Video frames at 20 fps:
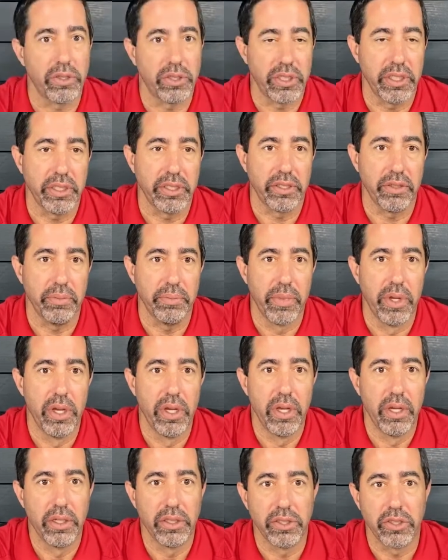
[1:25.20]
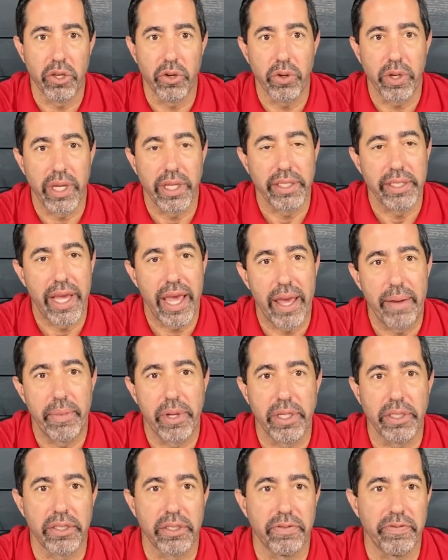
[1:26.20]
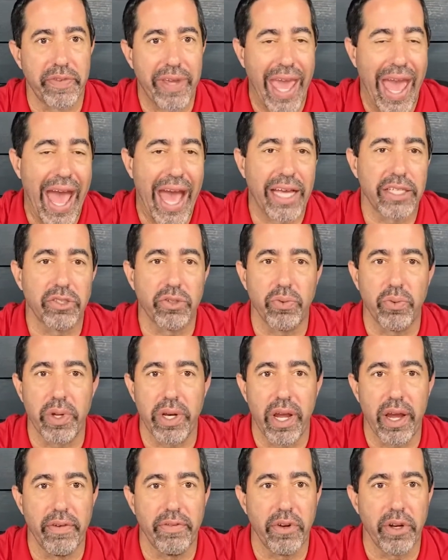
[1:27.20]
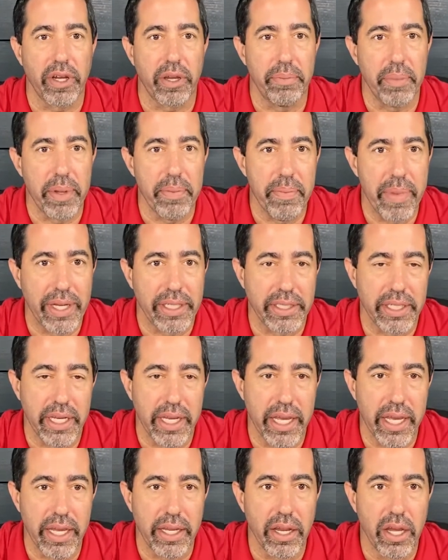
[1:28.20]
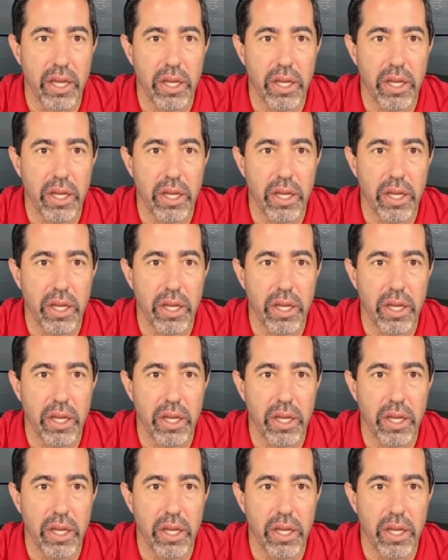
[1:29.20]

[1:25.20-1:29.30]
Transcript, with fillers: system. So contaminants of gas or whatever could be mixing in.